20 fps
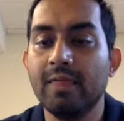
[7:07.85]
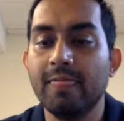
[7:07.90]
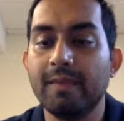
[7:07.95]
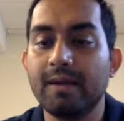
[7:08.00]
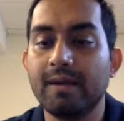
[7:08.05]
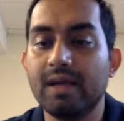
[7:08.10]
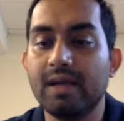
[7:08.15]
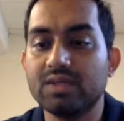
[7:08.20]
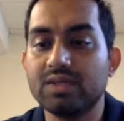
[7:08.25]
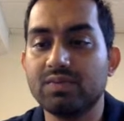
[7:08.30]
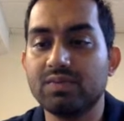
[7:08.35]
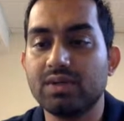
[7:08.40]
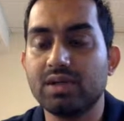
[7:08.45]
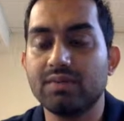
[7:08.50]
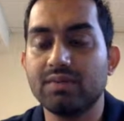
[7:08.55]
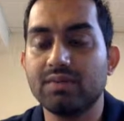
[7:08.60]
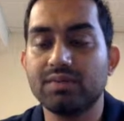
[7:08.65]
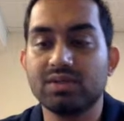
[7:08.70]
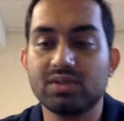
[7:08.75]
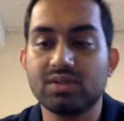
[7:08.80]
Next we
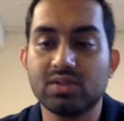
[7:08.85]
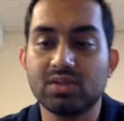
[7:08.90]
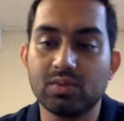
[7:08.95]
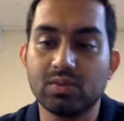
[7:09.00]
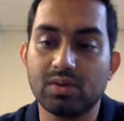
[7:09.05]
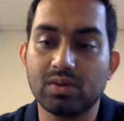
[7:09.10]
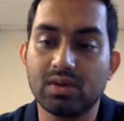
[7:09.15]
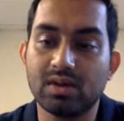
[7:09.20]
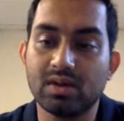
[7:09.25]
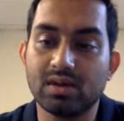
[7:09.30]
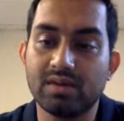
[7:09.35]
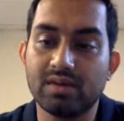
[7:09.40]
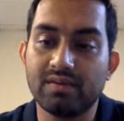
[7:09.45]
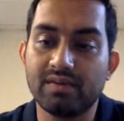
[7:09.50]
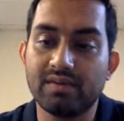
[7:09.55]
come to the tone curve,